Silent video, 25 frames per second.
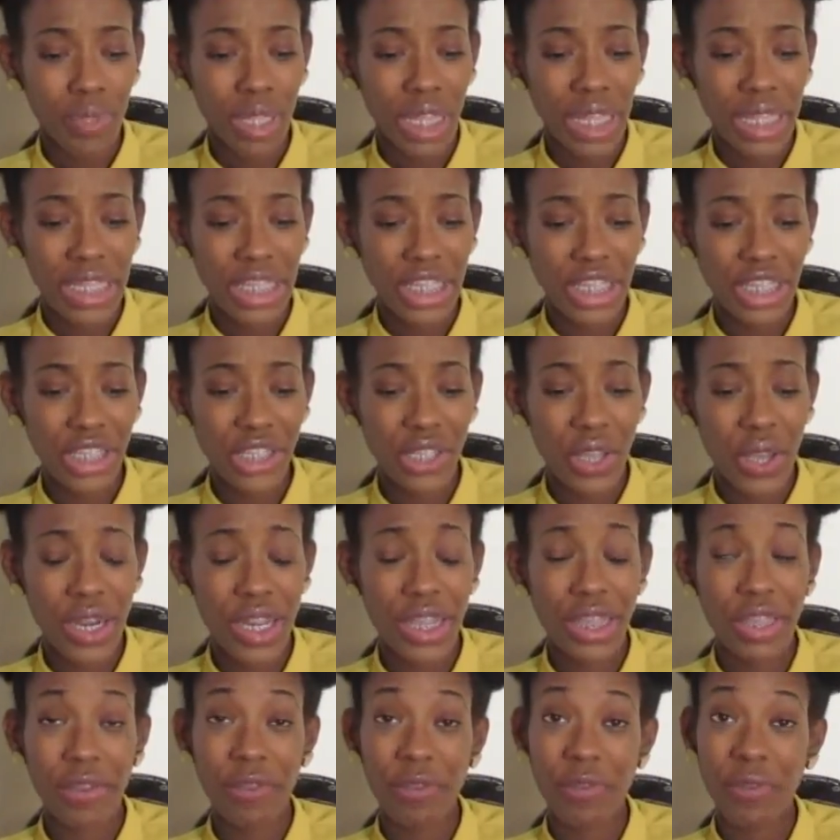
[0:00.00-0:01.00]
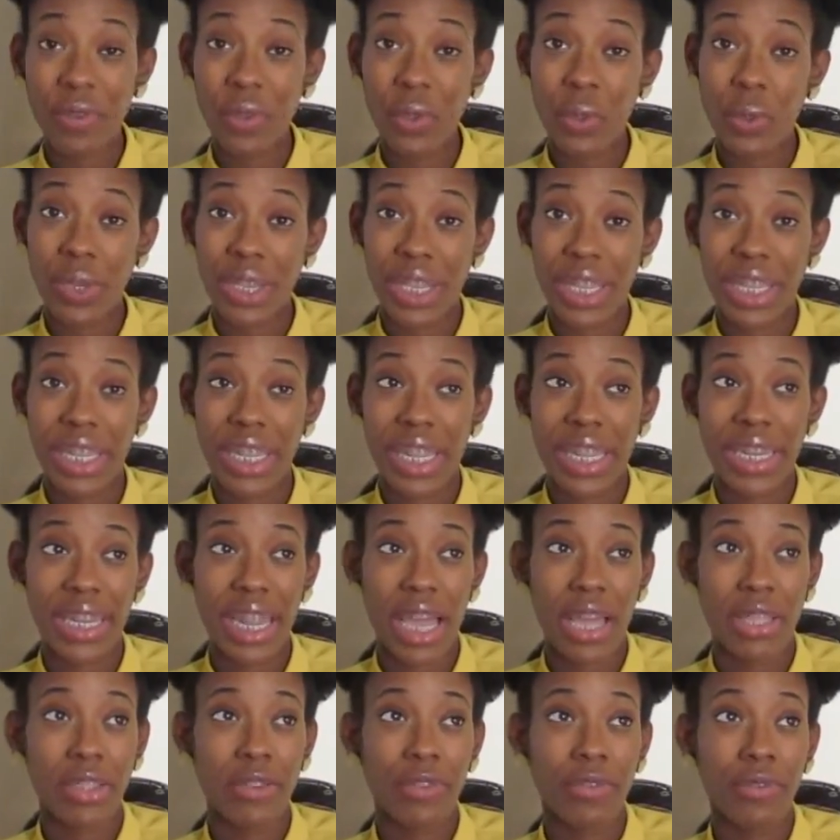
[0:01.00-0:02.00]
She started the fluid.
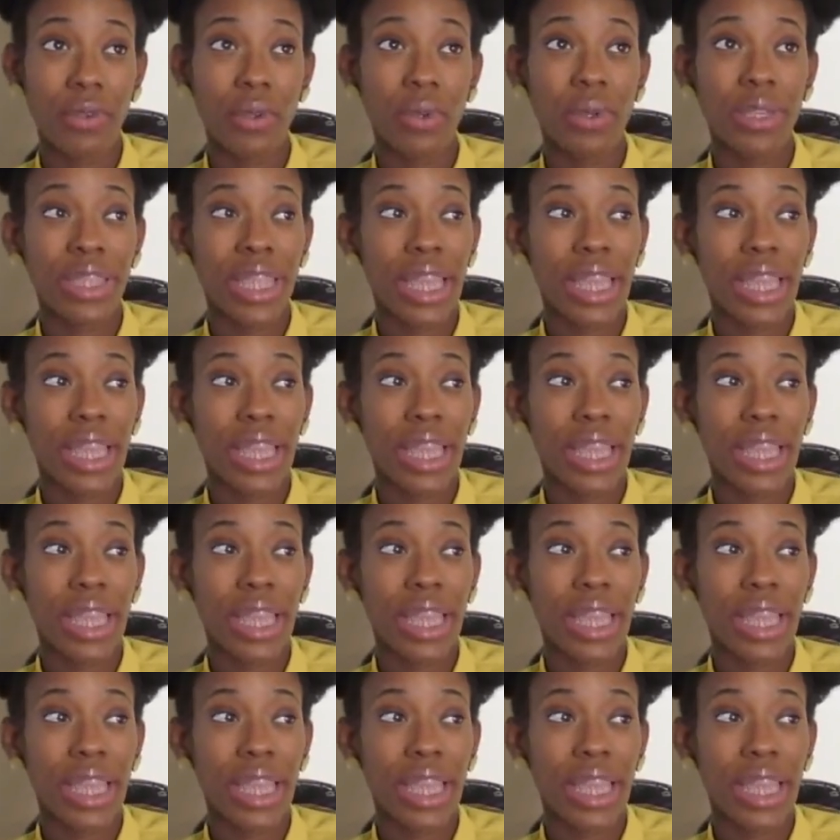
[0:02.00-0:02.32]
Now the fluid